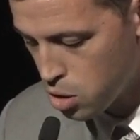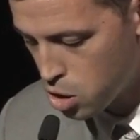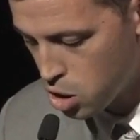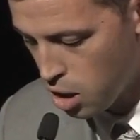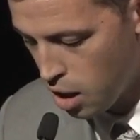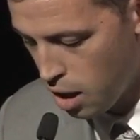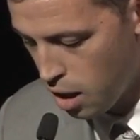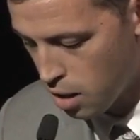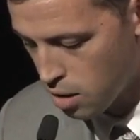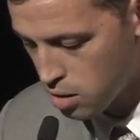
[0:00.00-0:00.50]

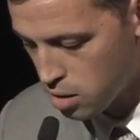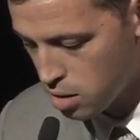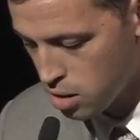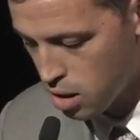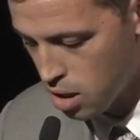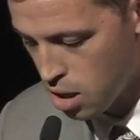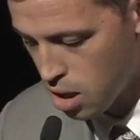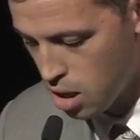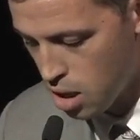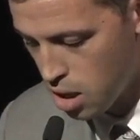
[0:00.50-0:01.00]
Chance.
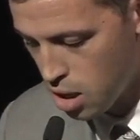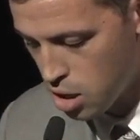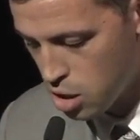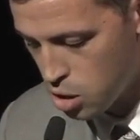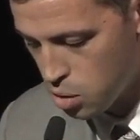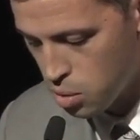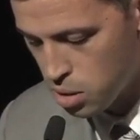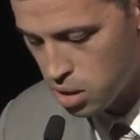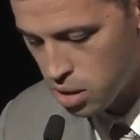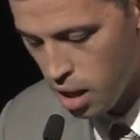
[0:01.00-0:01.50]

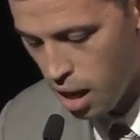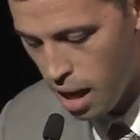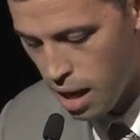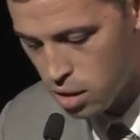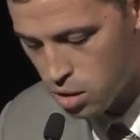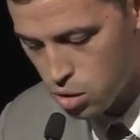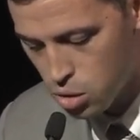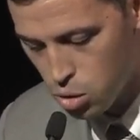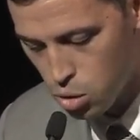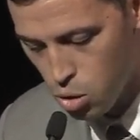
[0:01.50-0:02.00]
She
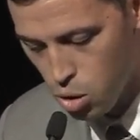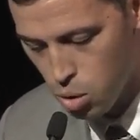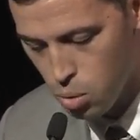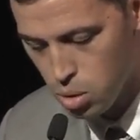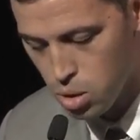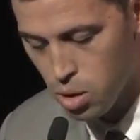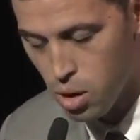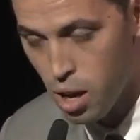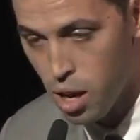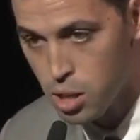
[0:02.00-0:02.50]
resides in New York
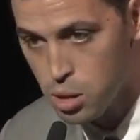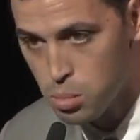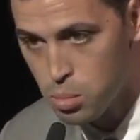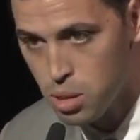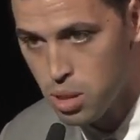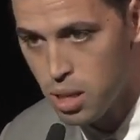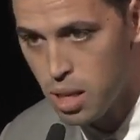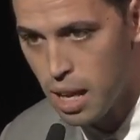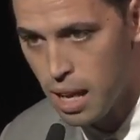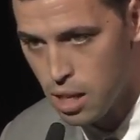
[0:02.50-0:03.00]
with her
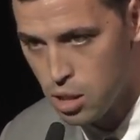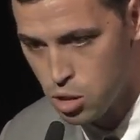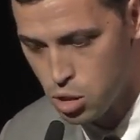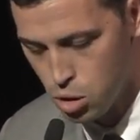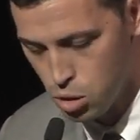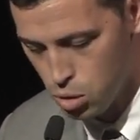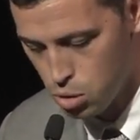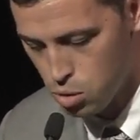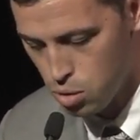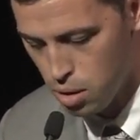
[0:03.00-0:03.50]
husband and
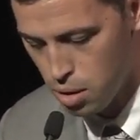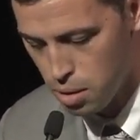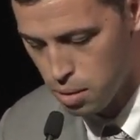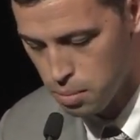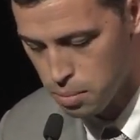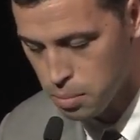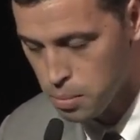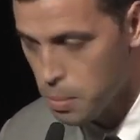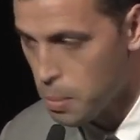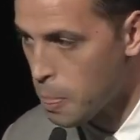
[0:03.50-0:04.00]
children.
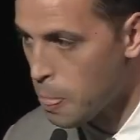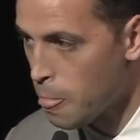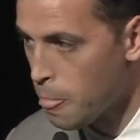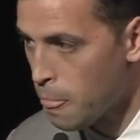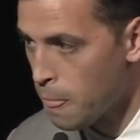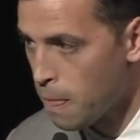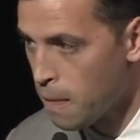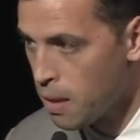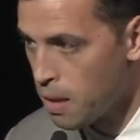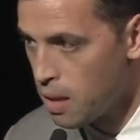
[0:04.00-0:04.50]

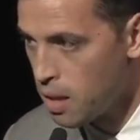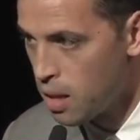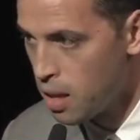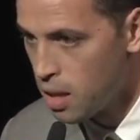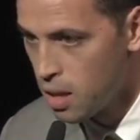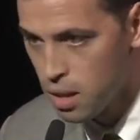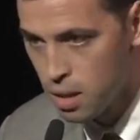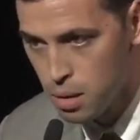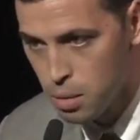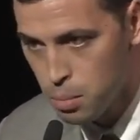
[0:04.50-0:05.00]

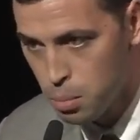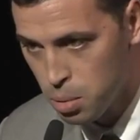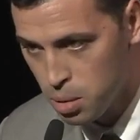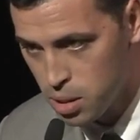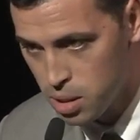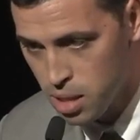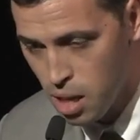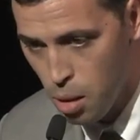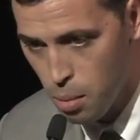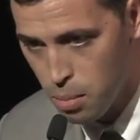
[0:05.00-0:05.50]

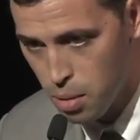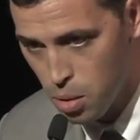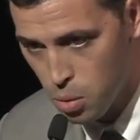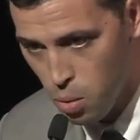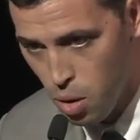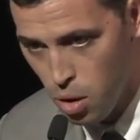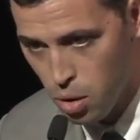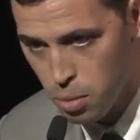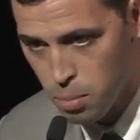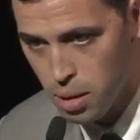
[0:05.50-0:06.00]
Please help me in
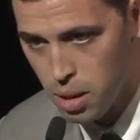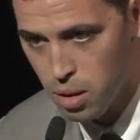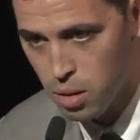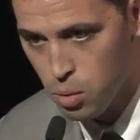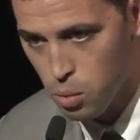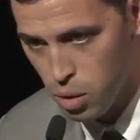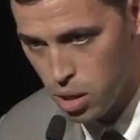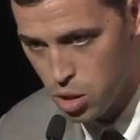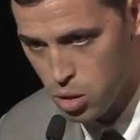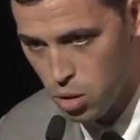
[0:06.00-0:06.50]
welcoming
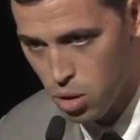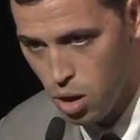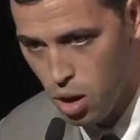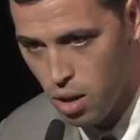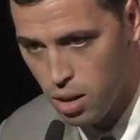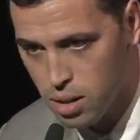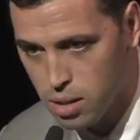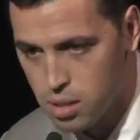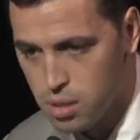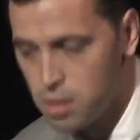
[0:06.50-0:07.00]
Rachael
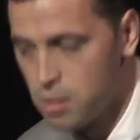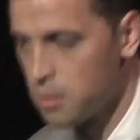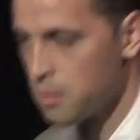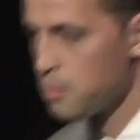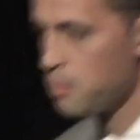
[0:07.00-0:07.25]
Collins.